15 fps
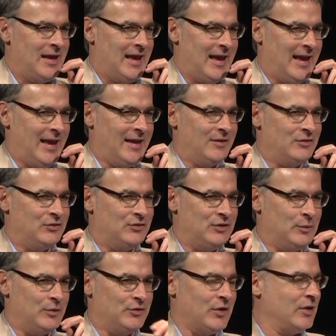And she
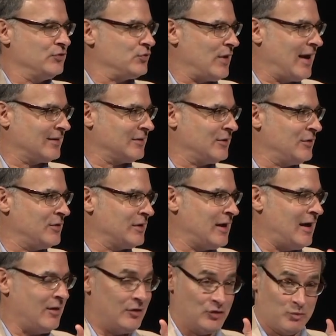was on track to go to
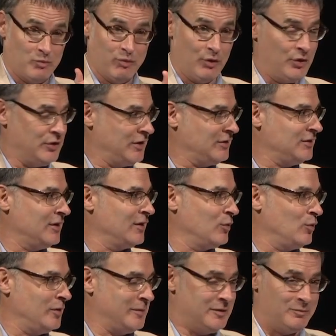college, brilliant young
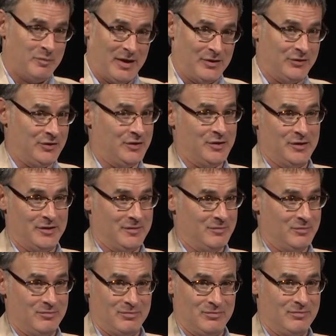woman, basically could have
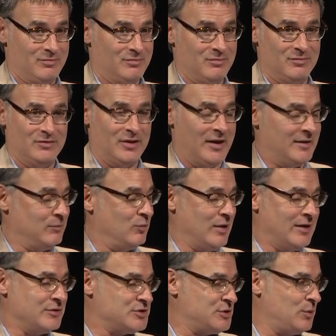done
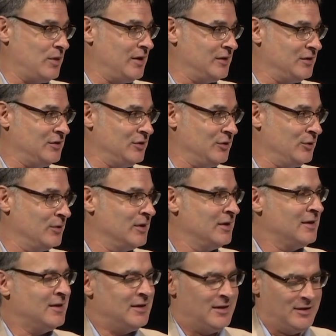whatever she wanted to do,
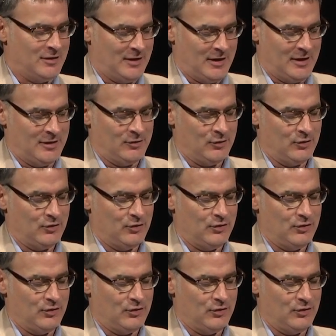and